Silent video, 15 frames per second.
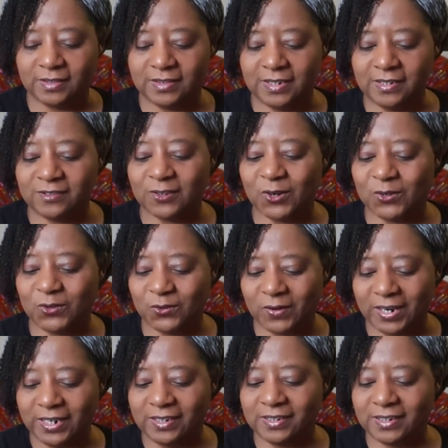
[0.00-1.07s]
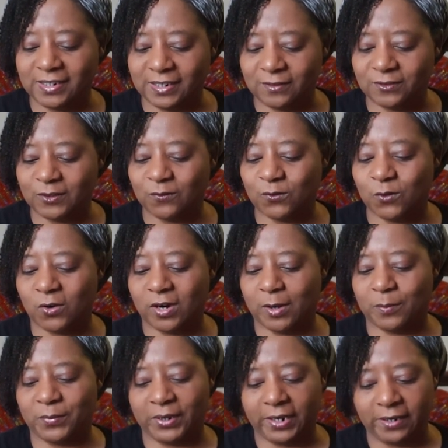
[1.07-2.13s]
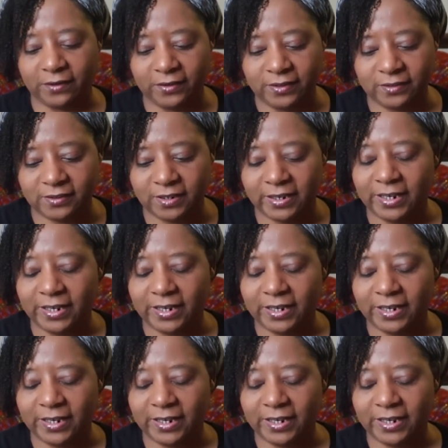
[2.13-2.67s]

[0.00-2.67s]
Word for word: These are great gifts for a parent,